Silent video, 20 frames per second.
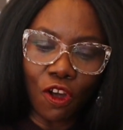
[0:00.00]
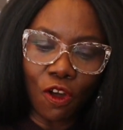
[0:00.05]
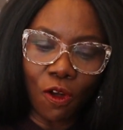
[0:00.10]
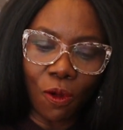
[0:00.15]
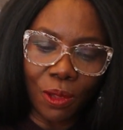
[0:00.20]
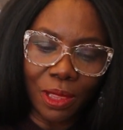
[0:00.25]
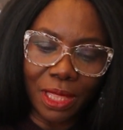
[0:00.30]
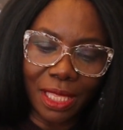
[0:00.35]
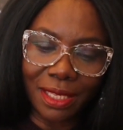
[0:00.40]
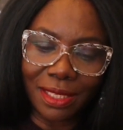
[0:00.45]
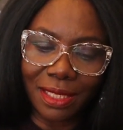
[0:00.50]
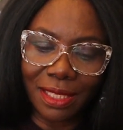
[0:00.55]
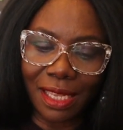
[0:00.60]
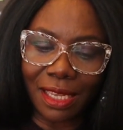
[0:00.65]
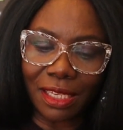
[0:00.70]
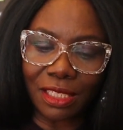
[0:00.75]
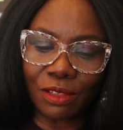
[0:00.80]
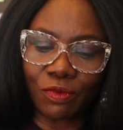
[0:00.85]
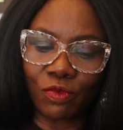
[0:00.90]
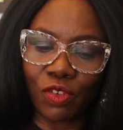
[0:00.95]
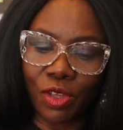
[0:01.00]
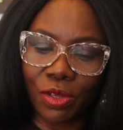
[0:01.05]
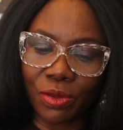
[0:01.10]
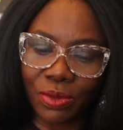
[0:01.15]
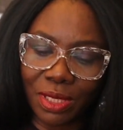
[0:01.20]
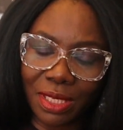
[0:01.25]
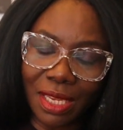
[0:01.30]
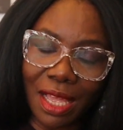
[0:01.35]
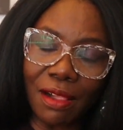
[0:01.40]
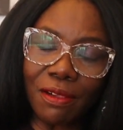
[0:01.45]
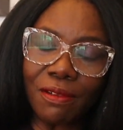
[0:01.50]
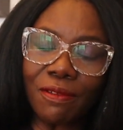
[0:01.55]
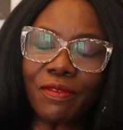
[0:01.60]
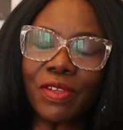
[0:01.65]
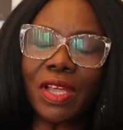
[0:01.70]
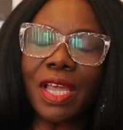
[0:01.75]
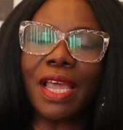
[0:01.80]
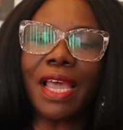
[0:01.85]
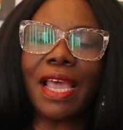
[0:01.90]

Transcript: all these things for yourself.